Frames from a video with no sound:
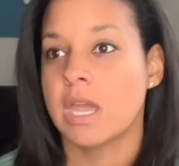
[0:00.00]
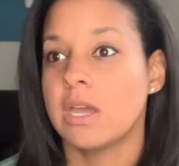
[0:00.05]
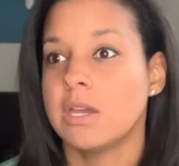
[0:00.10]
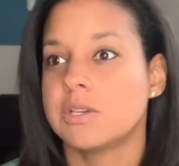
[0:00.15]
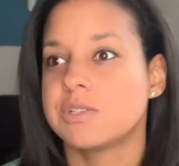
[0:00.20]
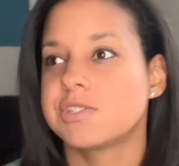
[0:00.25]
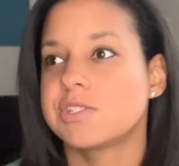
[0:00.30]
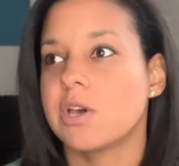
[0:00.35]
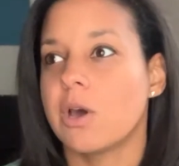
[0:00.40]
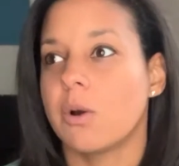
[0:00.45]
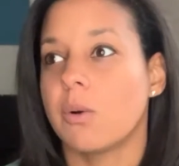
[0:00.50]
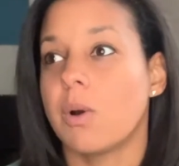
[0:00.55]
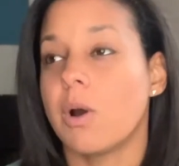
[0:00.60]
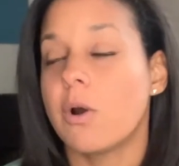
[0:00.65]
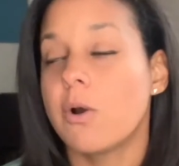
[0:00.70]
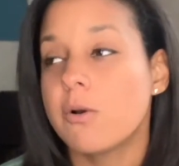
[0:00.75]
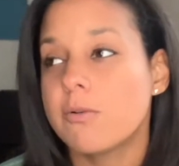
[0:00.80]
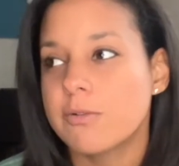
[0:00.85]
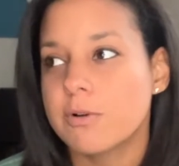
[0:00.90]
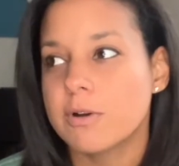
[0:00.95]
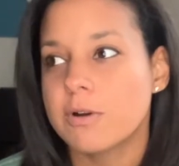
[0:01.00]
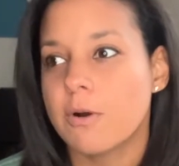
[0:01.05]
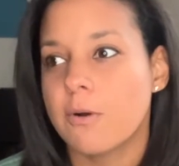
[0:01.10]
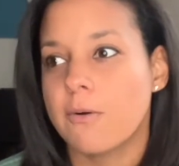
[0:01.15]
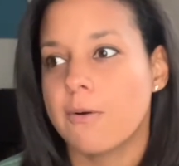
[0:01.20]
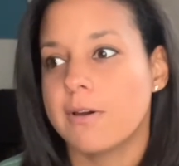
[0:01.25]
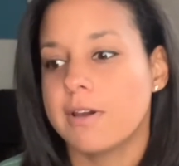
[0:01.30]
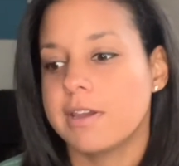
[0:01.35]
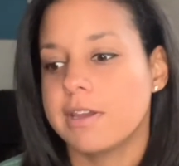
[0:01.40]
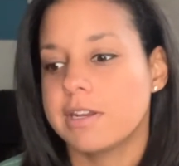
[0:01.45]
So over
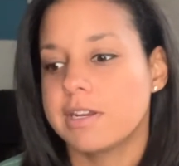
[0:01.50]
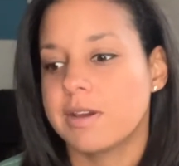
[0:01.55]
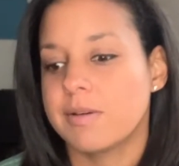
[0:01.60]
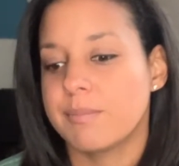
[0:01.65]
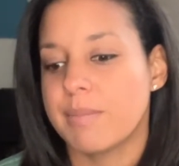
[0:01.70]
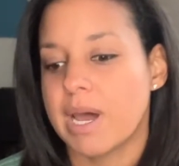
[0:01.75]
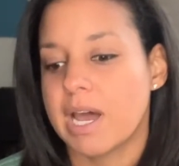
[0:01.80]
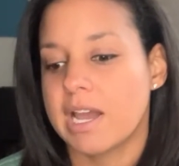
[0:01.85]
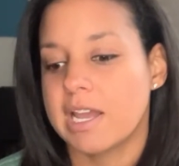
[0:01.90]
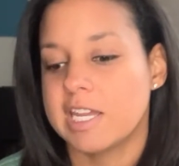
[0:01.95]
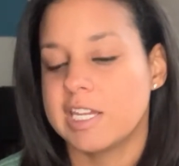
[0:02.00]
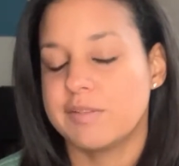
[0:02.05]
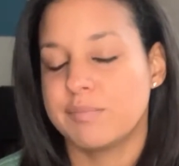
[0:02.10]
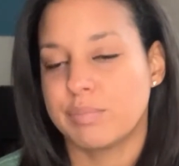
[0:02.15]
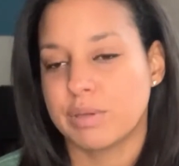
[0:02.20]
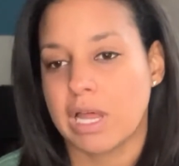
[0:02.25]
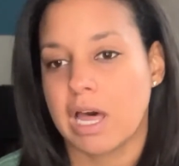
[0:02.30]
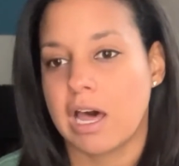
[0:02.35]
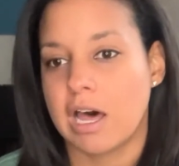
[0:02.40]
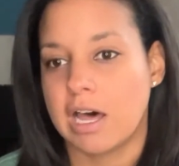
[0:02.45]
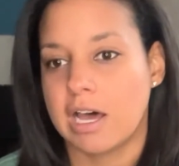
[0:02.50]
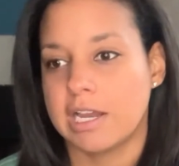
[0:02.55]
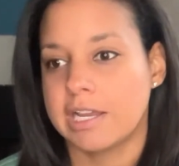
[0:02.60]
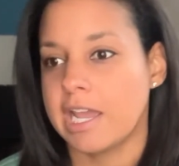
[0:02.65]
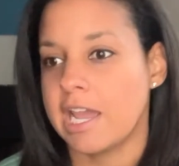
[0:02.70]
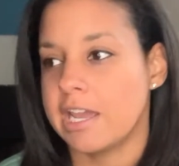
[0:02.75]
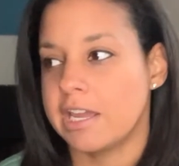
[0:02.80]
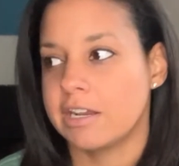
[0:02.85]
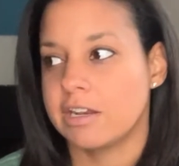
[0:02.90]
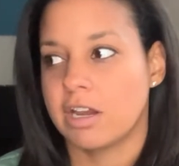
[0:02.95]
on my blog
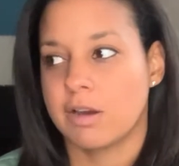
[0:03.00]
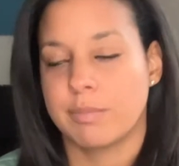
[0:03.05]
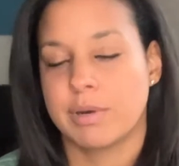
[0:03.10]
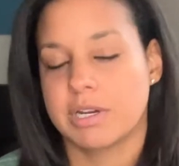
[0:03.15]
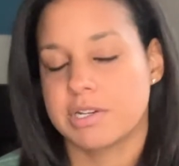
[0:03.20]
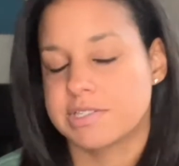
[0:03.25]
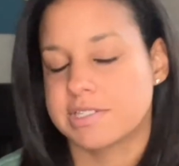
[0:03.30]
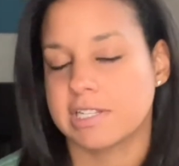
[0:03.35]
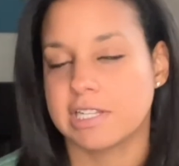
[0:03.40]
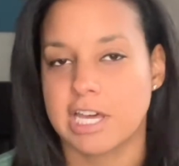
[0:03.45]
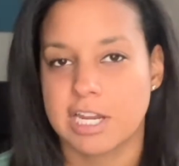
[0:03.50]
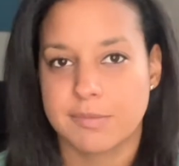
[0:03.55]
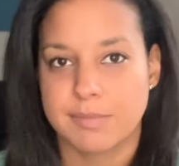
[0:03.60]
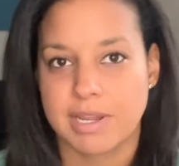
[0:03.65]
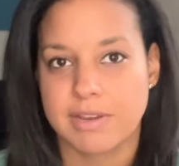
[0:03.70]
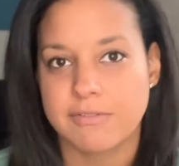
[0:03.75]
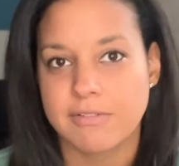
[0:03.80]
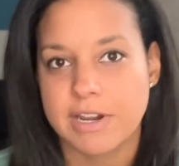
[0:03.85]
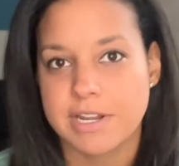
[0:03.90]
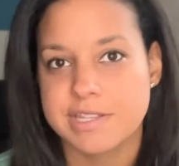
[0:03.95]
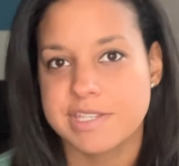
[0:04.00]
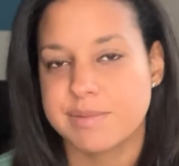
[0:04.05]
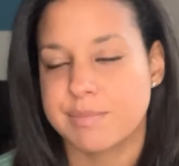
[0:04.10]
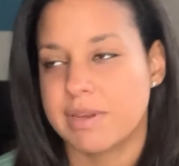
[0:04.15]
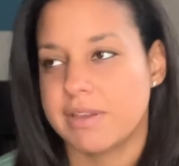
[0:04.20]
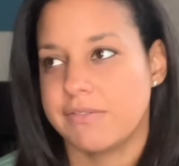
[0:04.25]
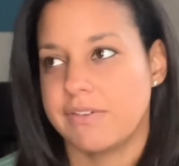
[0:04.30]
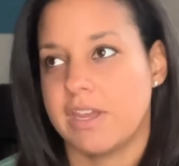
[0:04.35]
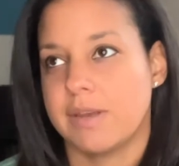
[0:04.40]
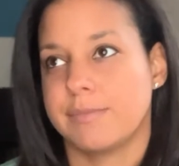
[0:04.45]
and amongst a lot of my friends and
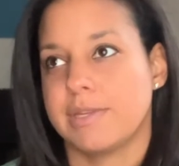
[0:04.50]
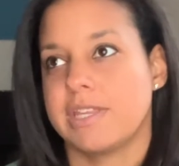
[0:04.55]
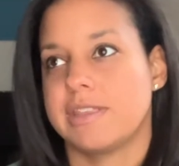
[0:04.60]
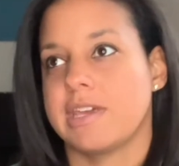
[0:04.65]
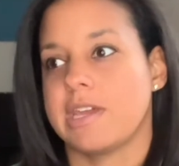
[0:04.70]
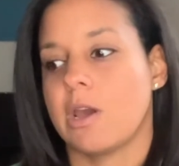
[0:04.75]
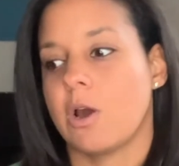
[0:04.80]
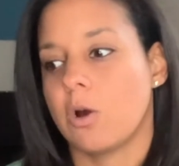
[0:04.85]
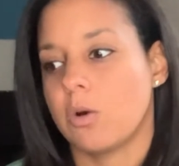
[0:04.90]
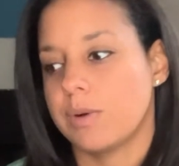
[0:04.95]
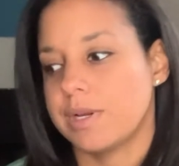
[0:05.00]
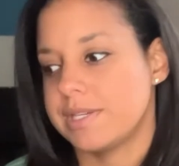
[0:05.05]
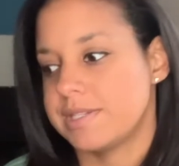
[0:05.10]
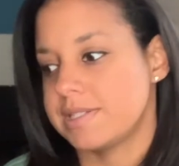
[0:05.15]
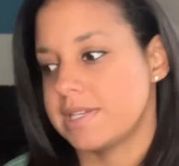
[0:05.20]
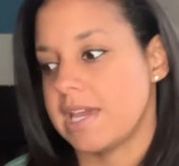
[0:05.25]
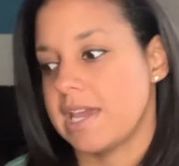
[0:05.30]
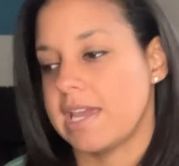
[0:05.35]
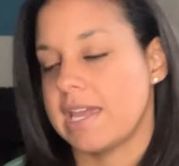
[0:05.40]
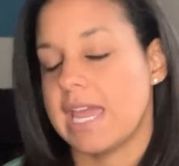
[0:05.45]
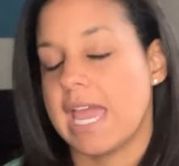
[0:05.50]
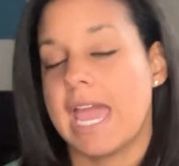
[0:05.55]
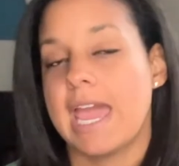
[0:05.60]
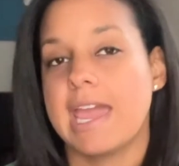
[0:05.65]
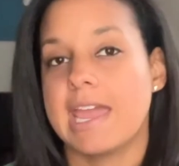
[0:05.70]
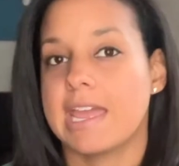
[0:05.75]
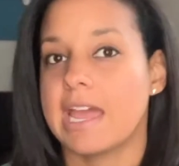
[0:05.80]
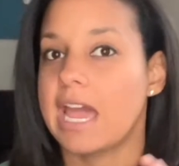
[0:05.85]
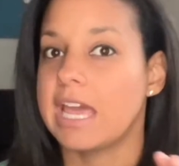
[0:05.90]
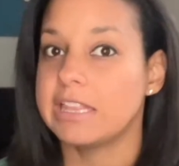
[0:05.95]
my family, they always say,
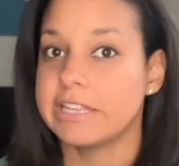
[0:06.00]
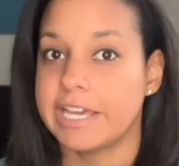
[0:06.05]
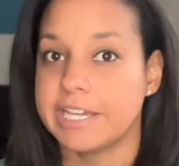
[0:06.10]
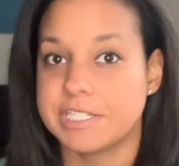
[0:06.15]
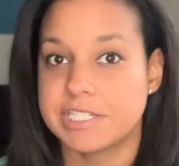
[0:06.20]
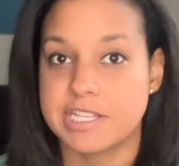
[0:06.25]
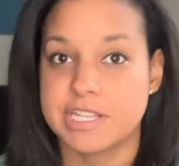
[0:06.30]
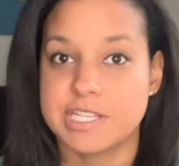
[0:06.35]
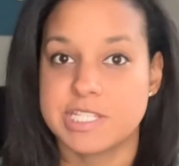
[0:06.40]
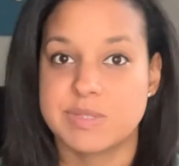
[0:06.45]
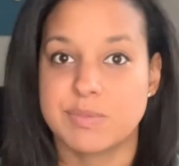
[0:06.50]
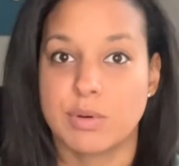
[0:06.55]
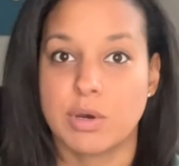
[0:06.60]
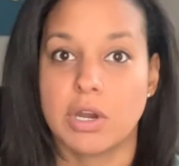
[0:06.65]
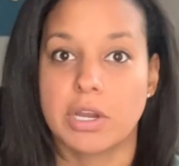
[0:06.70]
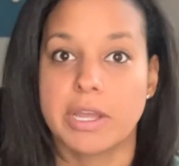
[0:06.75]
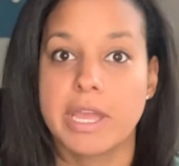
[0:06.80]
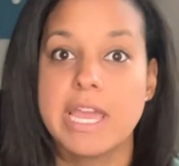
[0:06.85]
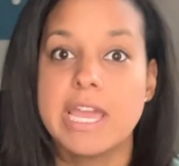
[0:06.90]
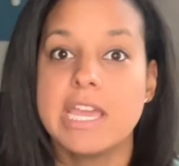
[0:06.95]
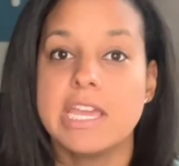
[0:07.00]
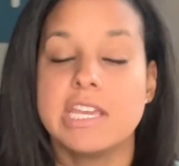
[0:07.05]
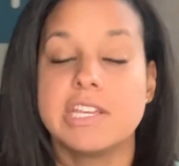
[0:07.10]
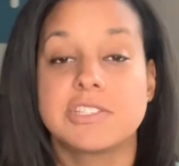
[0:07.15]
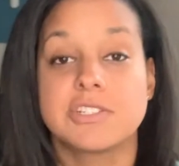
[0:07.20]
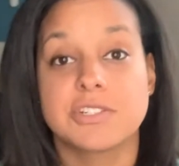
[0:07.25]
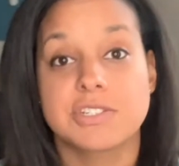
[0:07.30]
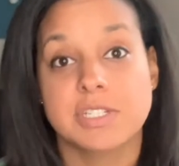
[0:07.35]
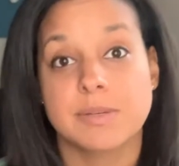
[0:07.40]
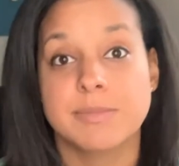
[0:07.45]
hey, I liked this book. Is
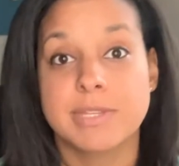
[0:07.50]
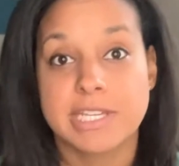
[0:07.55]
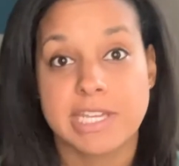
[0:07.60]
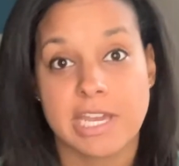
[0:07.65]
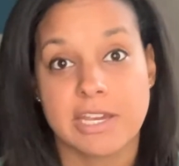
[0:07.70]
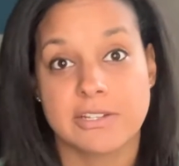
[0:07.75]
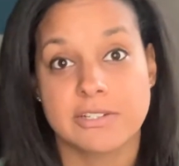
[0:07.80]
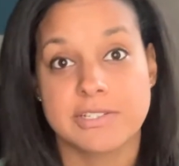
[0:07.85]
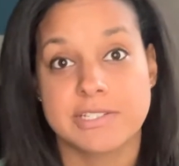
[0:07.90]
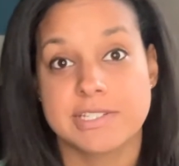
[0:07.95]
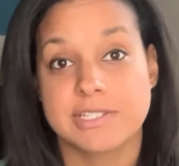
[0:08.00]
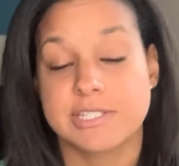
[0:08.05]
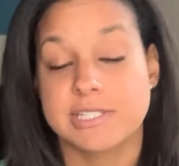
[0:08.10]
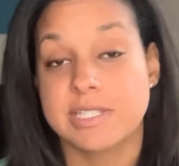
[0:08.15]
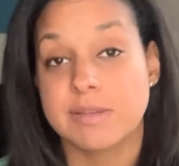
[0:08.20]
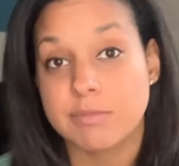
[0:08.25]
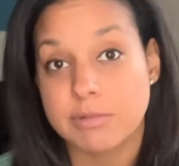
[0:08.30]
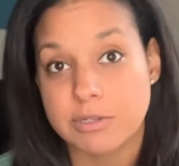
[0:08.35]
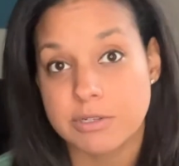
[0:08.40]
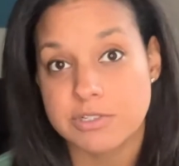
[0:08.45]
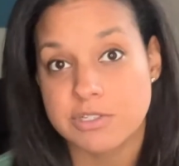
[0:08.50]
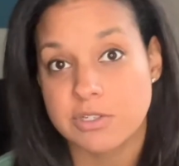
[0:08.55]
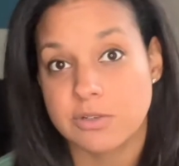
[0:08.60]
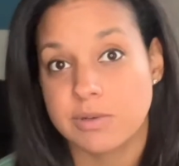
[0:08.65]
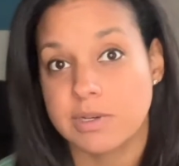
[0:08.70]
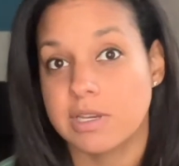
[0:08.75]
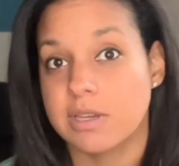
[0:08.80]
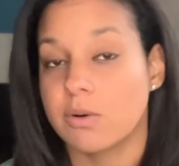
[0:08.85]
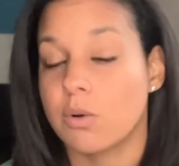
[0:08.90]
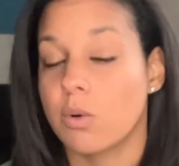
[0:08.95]
there something else similar to
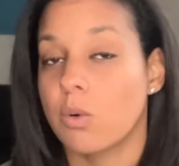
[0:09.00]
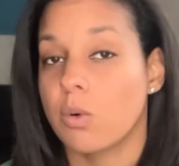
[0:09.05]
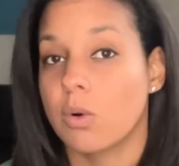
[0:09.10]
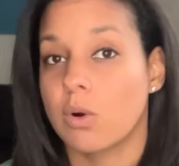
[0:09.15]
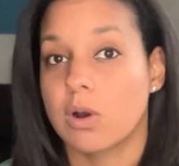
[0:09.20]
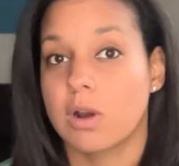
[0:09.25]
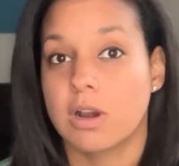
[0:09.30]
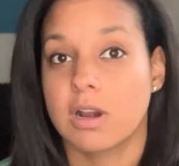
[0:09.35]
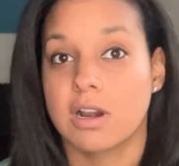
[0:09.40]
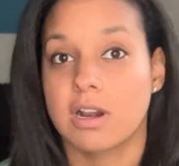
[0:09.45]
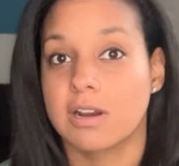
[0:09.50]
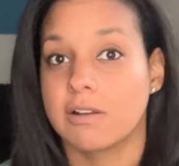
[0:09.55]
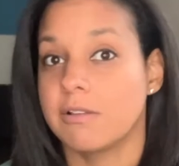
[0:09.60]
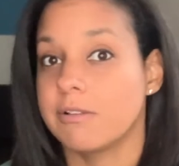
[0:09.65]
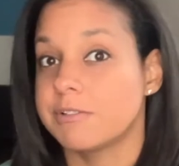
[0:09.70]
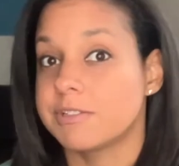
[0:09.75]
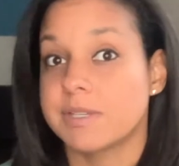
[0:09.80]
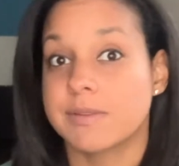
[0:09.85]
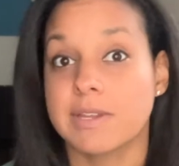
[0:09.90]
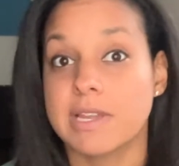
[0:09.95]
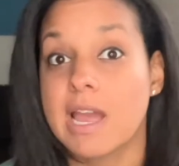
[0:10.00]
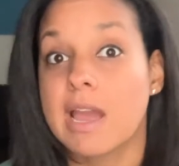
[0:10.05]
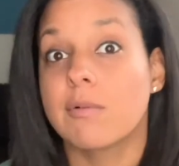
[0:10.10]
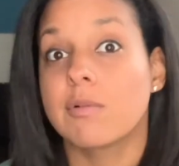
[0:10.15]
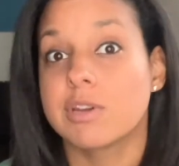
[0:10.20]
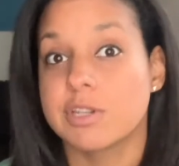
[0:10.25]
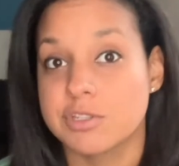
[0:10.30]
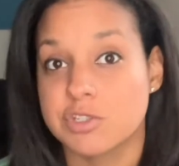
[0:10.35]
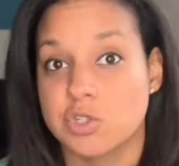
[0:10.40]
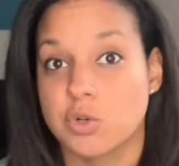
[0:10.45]
it or something I
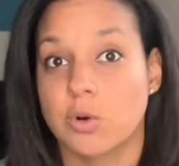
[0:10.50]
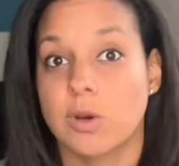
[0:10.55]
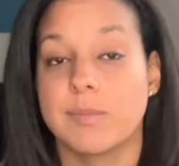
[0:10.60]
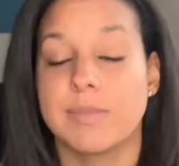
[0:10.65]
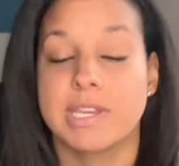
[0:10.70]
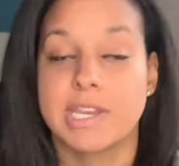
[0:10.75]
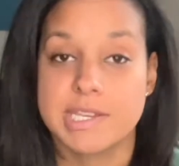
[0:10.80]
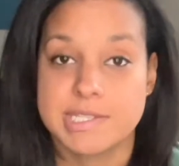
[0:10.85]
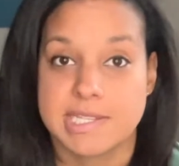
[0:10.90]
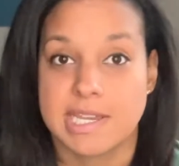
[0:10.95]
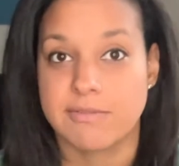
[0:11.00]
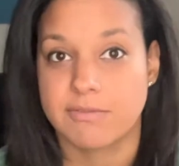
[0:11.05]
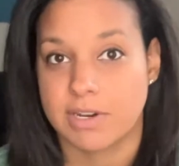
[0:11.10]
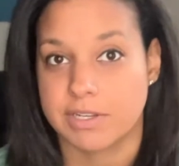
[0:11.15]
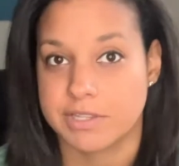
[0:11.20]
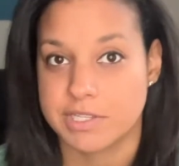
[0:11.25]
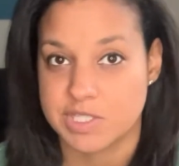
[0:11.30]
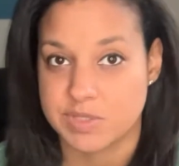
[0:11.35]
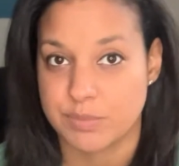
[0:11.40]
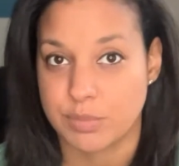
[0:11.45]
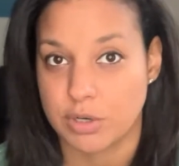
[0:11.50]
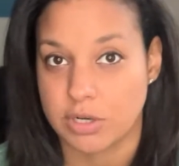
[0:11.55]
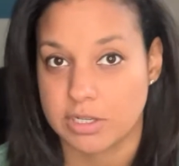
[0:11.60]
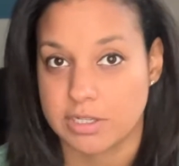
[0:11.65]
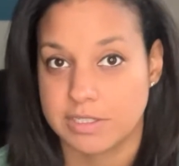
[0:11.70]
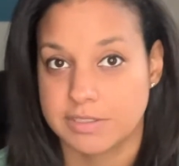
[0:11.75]
would enjoy because I read this book?